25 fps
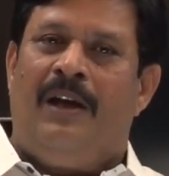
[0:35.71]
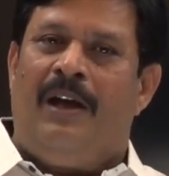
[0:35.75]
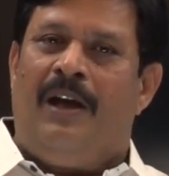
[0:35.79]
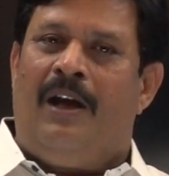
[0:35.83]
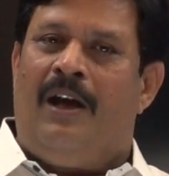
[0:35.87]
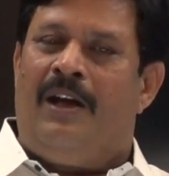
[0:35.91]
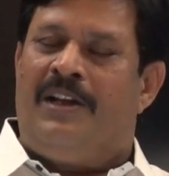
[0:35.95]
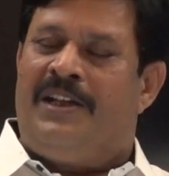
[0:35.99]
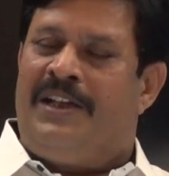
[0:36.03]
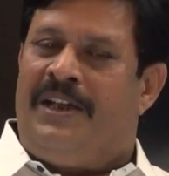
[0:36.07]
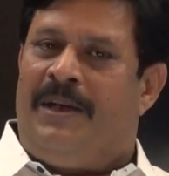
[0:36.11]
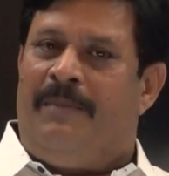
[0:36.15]

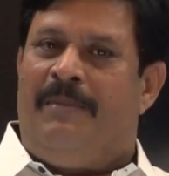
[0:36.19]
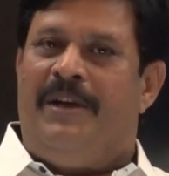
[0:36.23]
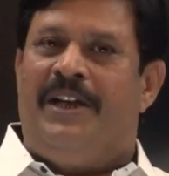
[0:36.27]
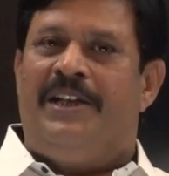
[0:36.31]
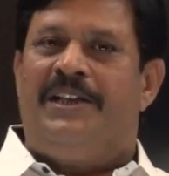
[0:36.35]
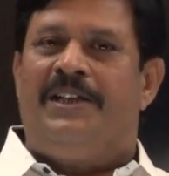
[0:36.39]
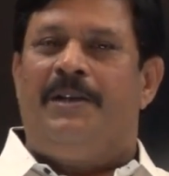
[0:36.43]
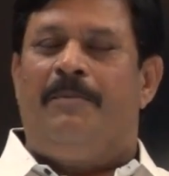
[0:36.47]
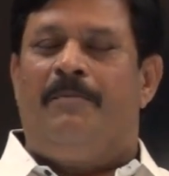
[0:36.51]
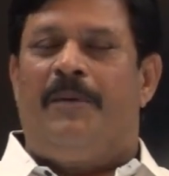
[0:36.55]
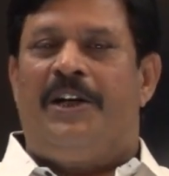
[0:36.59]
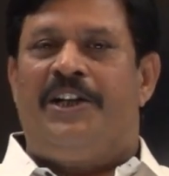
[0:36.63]
or
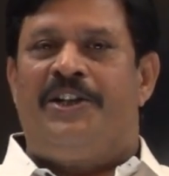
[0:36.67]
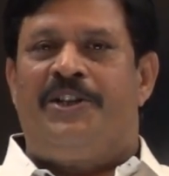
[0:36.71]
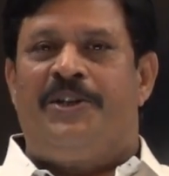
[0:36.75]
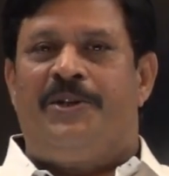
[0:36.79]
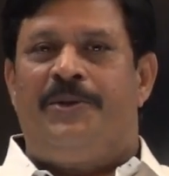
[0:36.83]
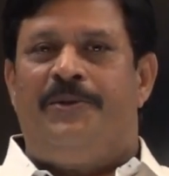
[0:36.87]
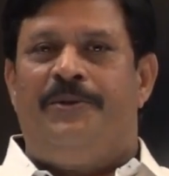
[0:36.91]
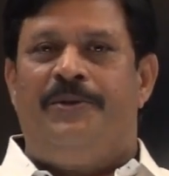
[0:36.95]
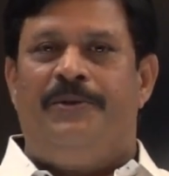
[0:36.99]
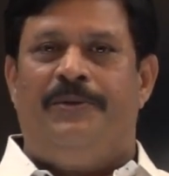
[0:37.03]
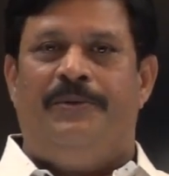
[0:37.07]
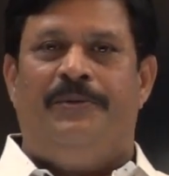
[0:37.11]
CBSE plus
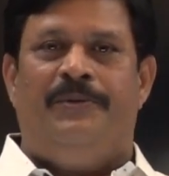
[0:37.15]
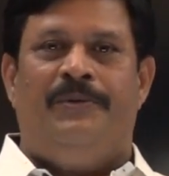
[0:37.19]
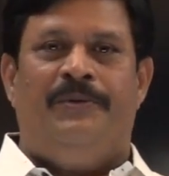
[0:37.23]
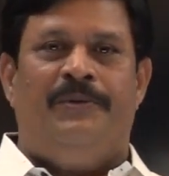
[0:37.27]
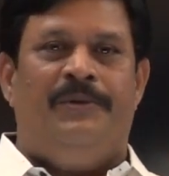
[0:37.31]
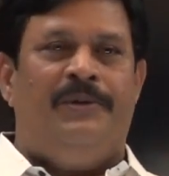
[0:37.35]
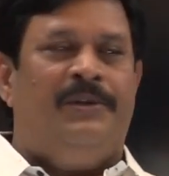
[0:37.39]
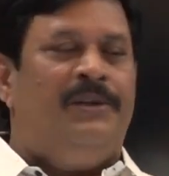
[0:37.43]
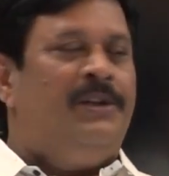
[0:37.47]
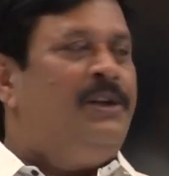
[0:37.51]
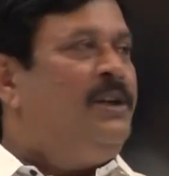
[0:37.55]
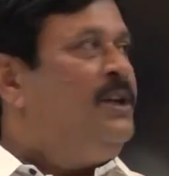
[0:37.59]
2.
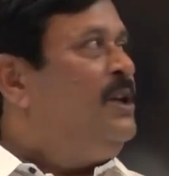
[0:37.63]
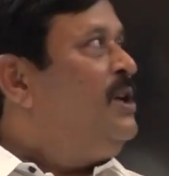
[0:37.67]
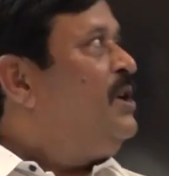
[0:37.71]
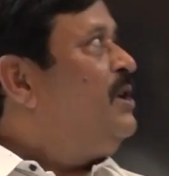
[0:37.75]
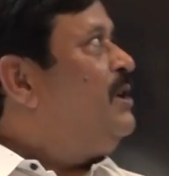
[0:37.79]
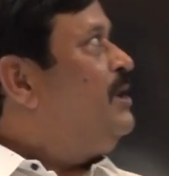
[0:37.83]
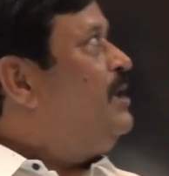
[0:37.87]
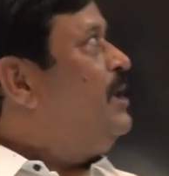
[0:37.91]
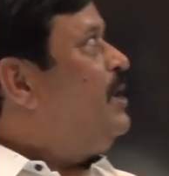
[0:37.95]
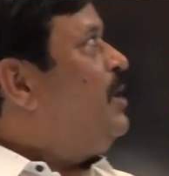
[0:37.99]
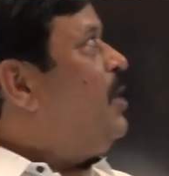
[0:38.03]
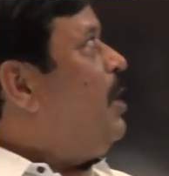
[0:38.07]

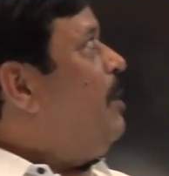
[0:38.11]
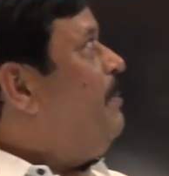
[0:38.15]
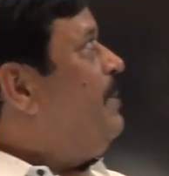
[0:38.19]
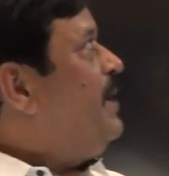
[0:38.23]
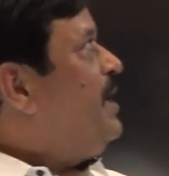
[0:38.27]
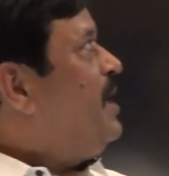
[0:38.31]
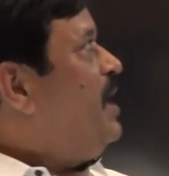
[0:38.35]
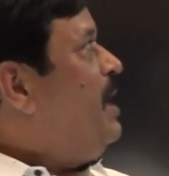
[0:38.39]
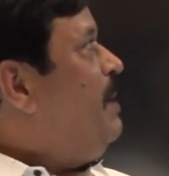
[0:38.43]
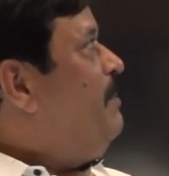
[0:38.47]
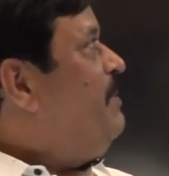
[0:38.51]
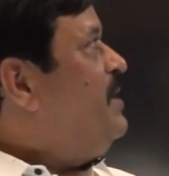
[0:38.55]
The topic
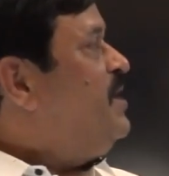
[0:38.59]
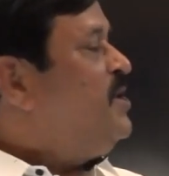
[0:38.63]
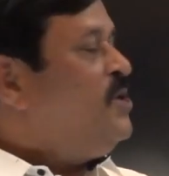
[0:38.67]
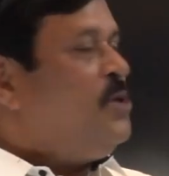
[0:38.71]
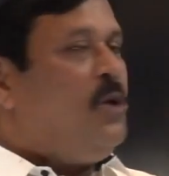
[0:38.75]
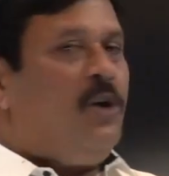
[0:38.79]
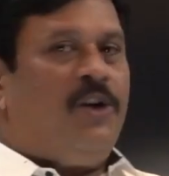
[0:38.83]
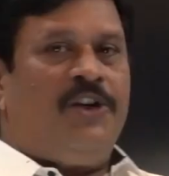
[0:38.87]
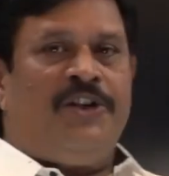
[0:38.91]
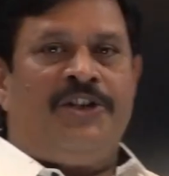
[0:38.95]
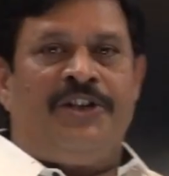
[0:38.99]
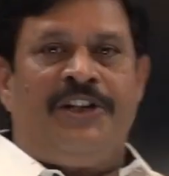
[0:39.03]
name is
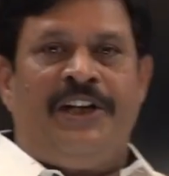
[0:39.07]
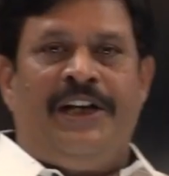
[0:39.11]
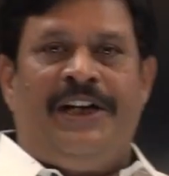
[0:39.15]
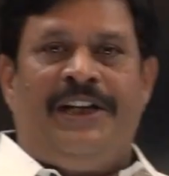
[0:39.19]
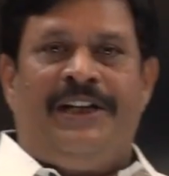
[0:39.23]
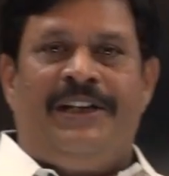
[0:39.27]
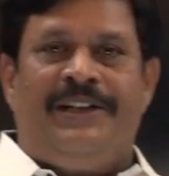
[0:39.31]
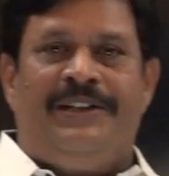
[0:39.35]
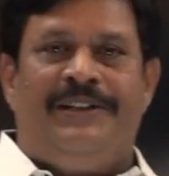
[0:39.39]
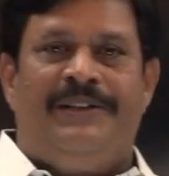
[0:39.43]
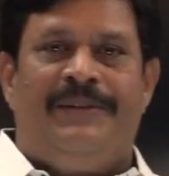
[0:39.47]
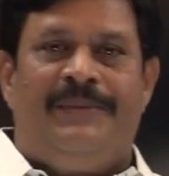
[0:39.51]
solid state.